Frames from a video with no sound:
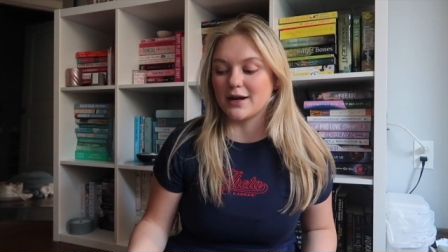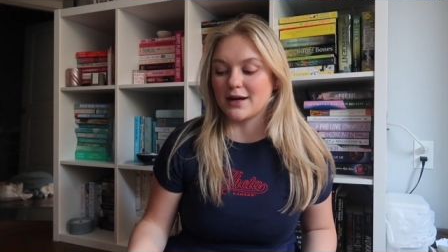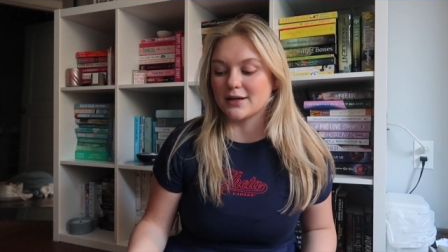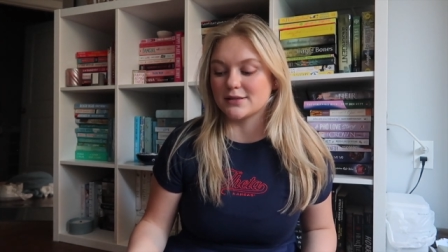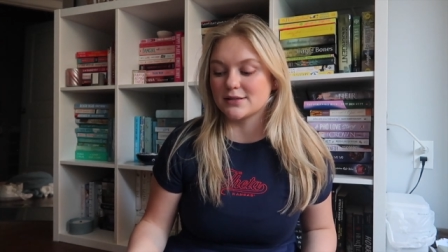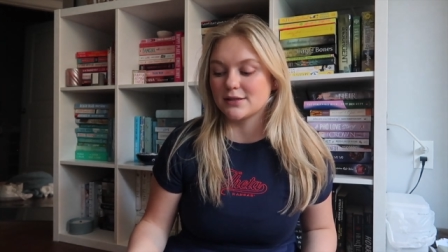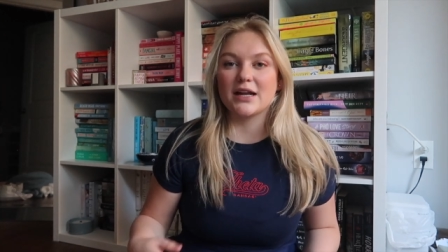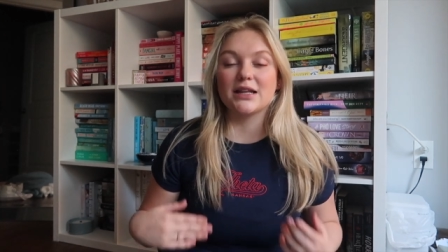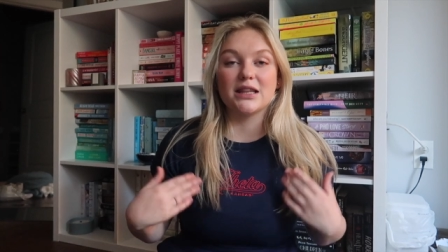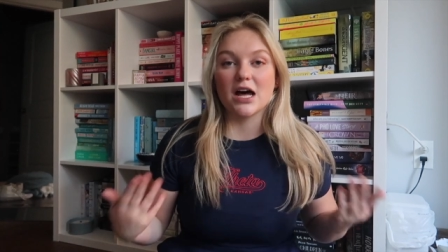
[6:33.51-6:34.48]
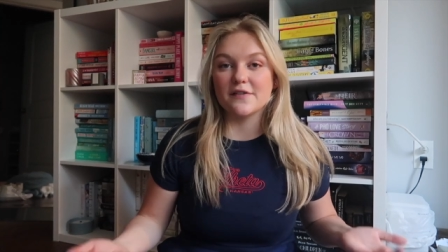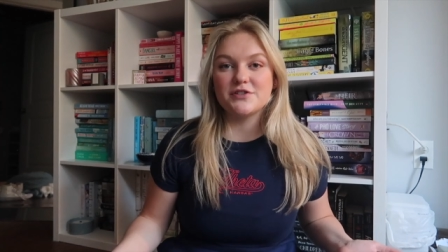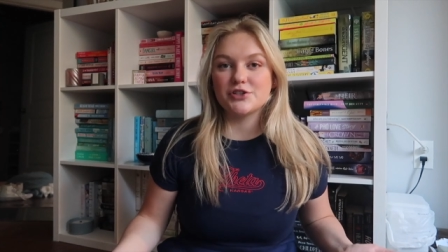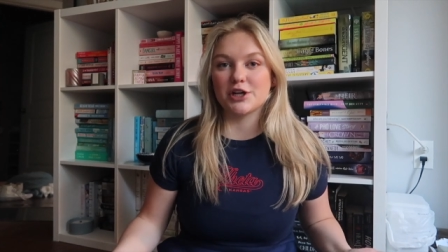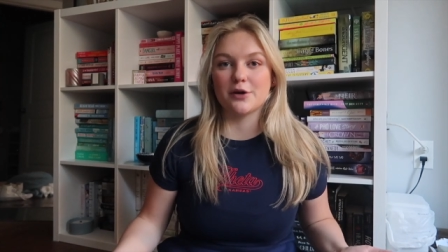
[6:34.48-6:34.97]
and I'd love
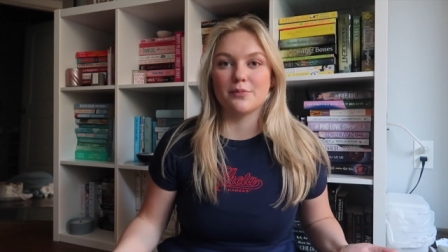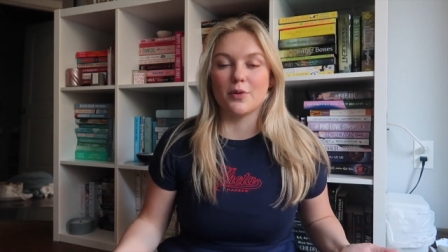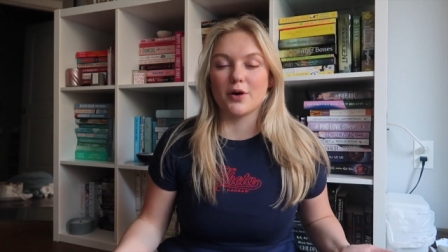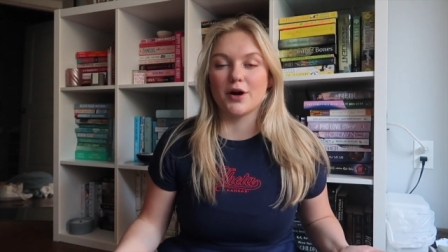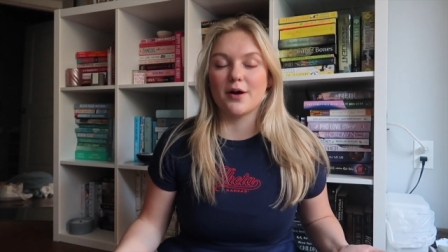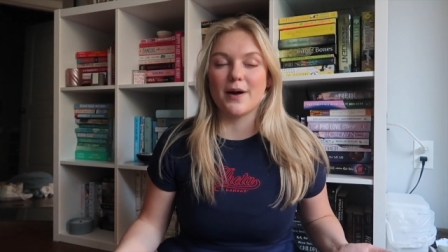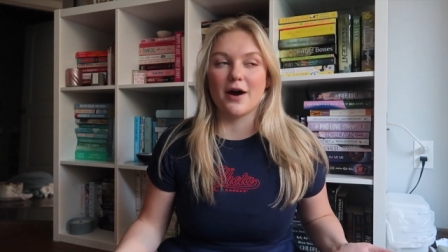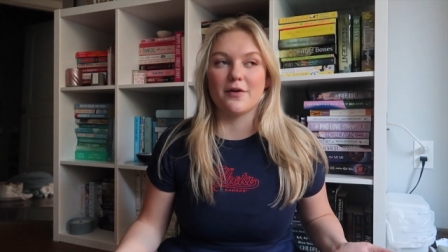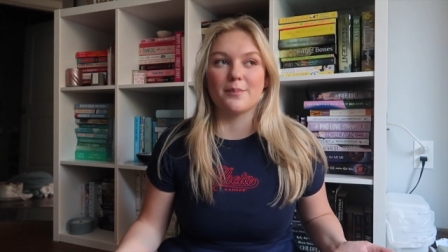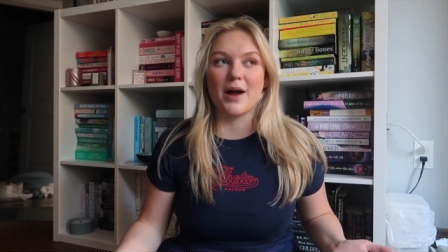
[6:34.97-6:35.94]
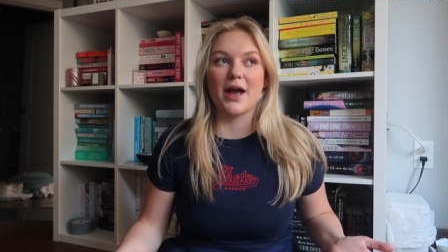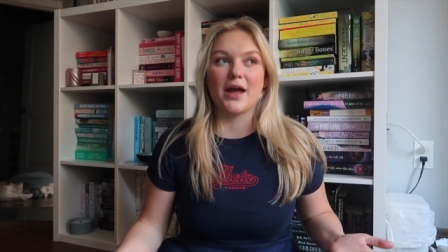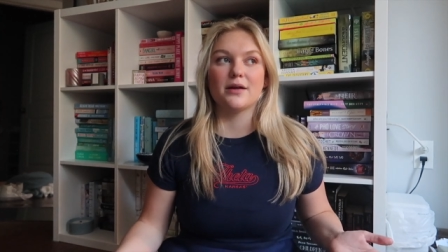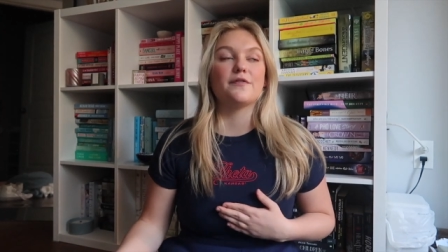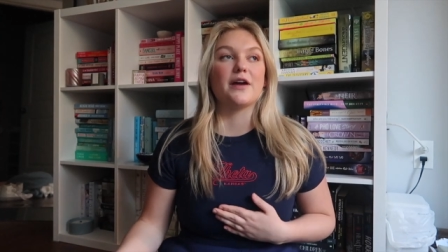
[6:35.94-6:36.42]
to share more about
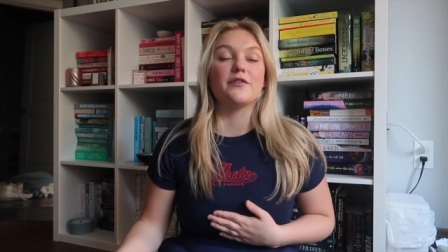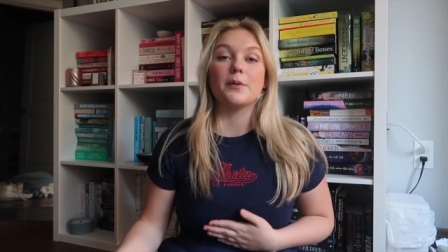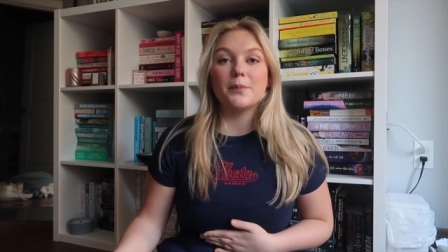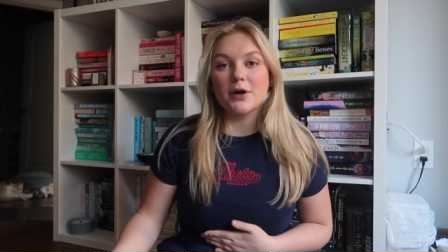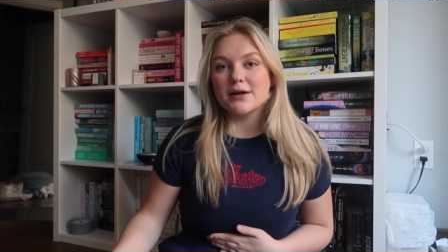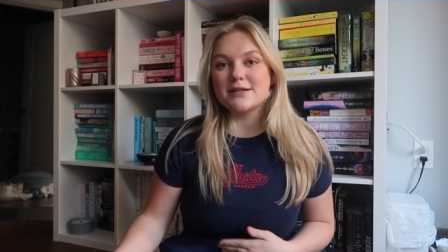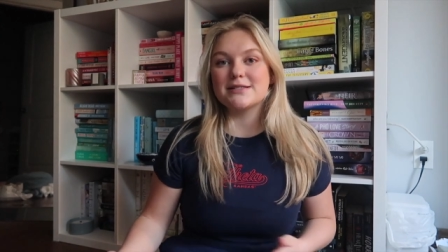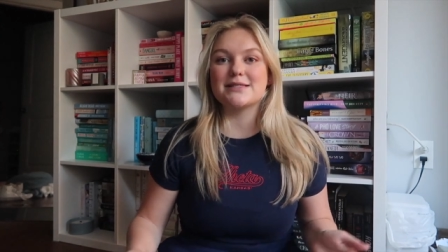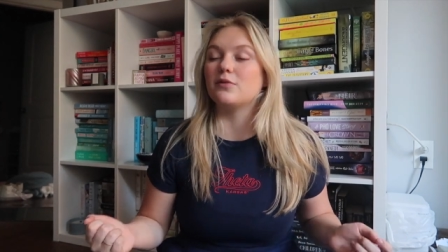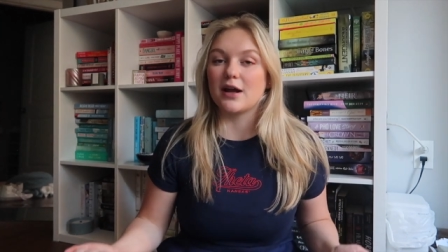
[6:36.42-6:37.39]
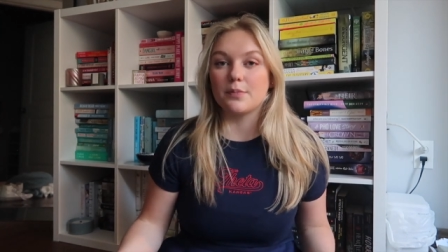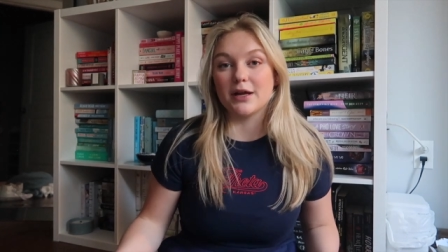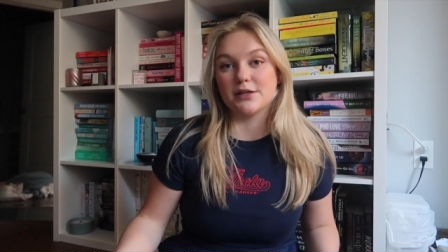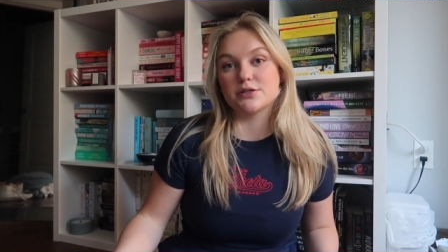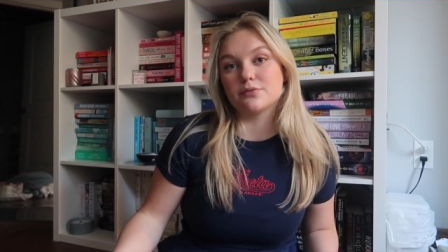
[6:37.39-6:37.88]
my favorite books, what I
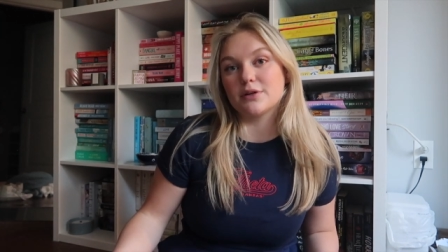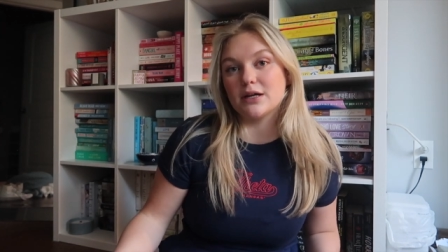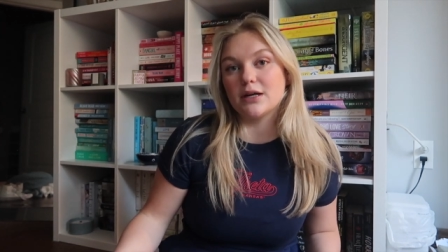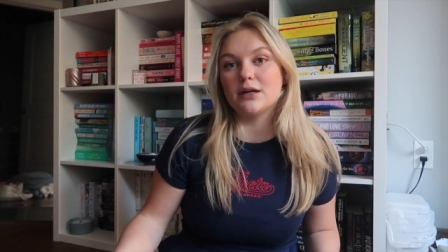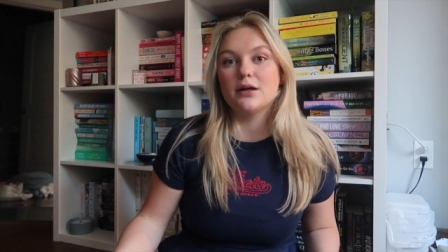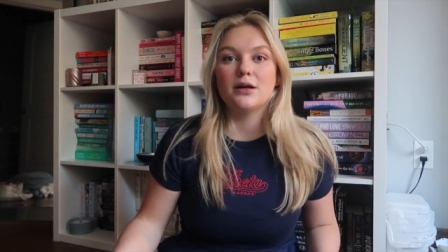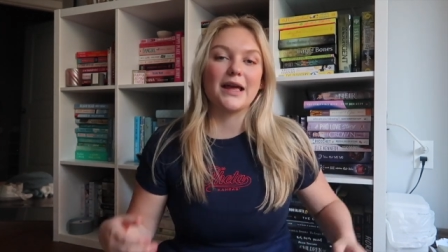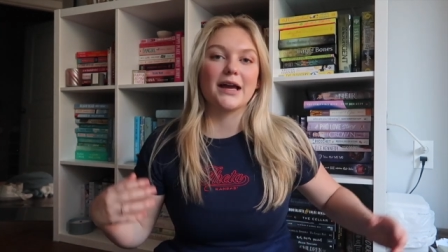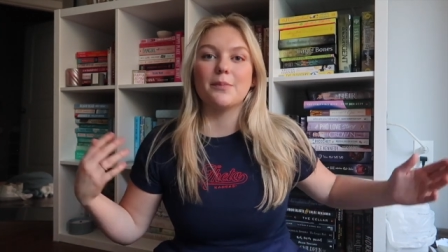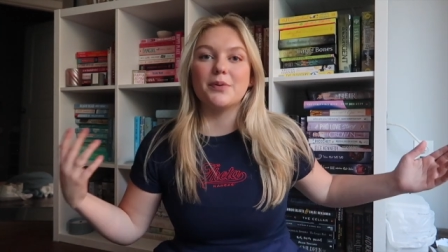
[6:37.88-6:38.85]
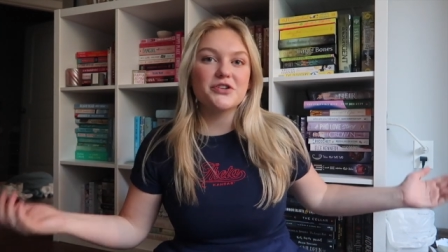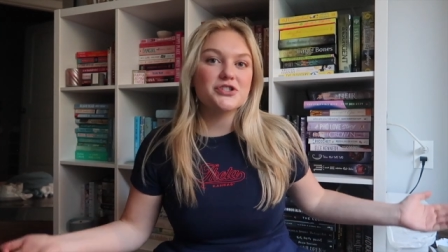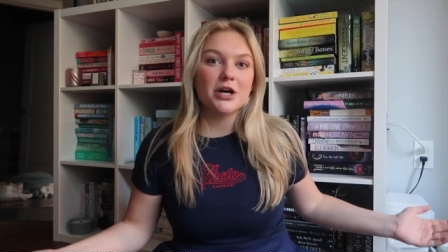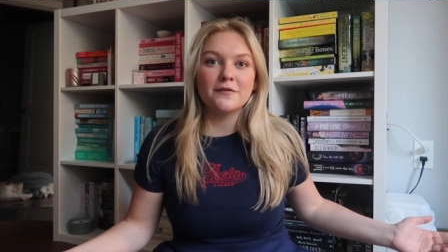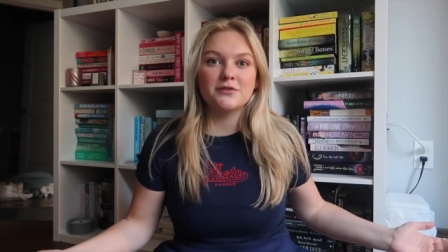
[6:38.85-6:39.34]
plan to read, like a
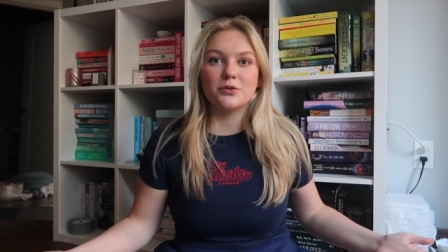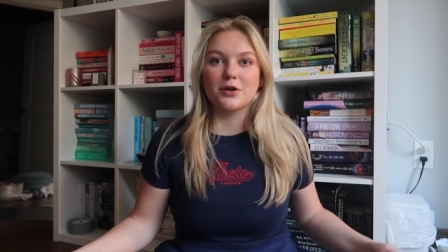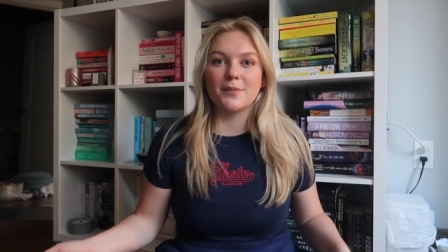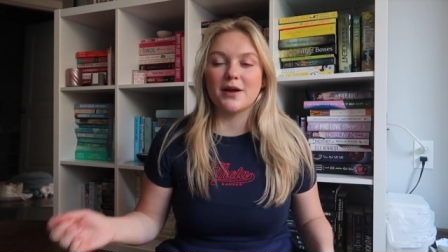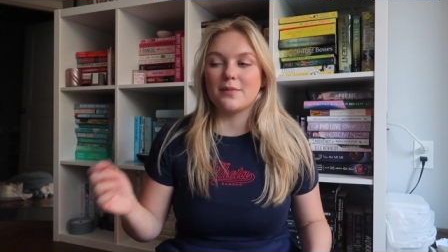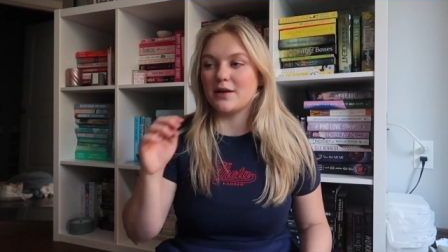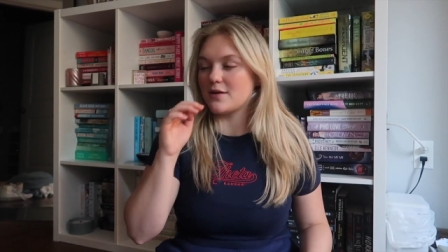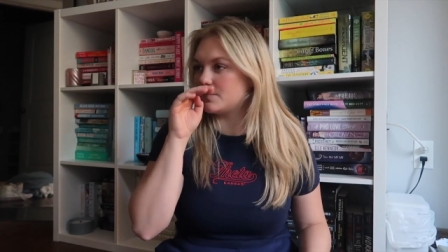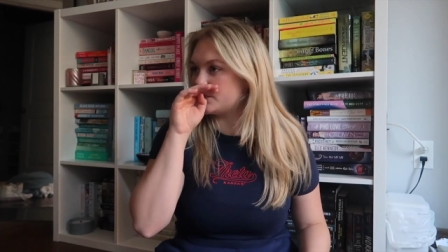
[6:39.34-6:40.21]
bookshelf tour maybe,